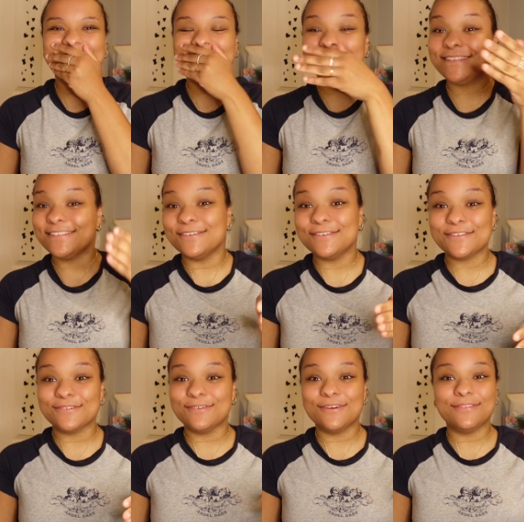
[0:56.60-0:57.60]
it's so
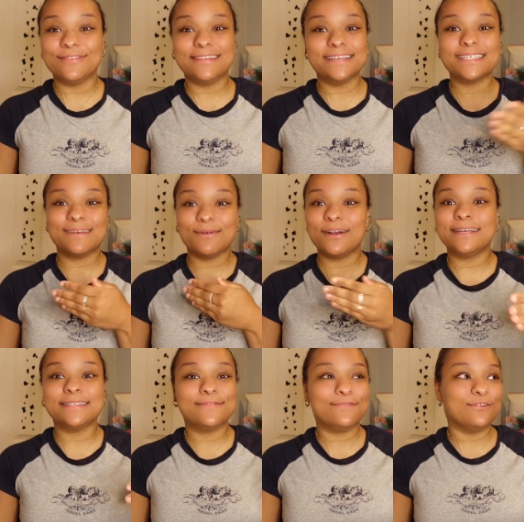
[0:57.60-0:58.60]
surreal. This summer
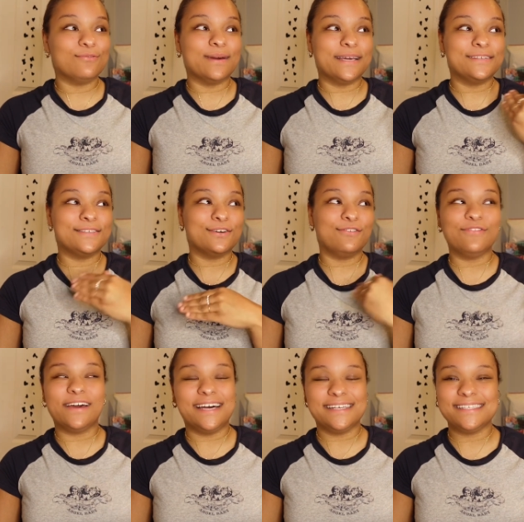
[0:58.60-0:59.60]
has flown by so
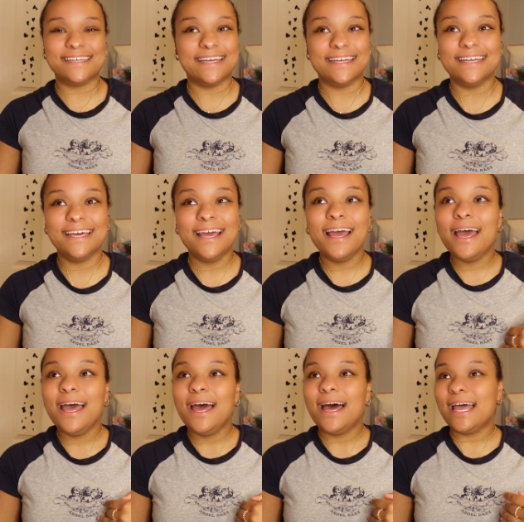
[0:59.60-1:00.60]
fast
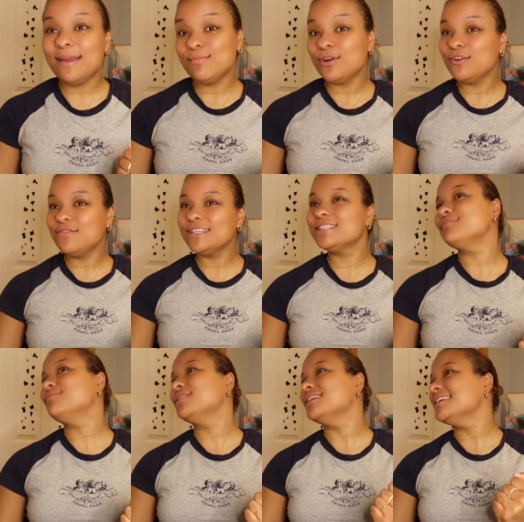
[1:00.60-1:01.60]
and I'm
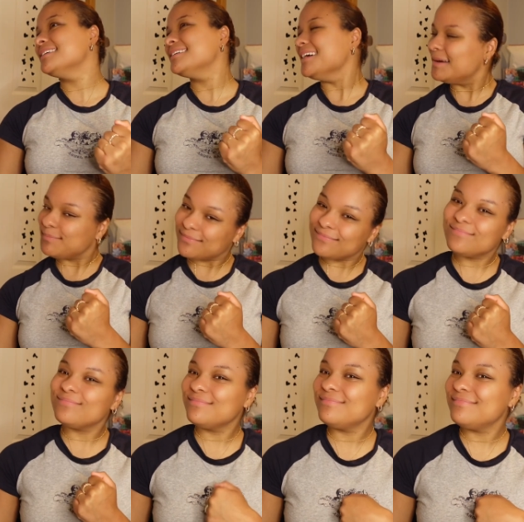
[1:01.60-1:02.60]
nervous, but
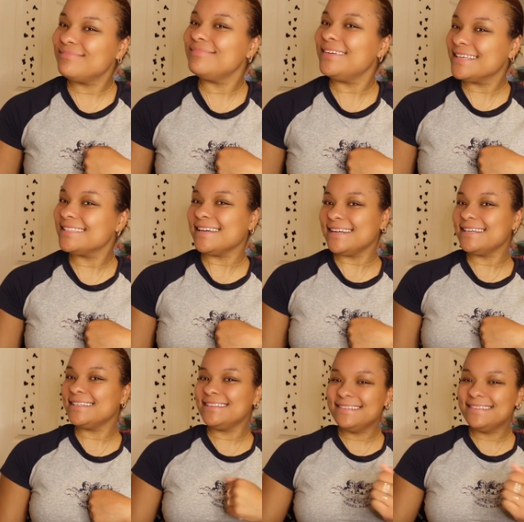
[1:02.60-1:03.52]
I'm excited.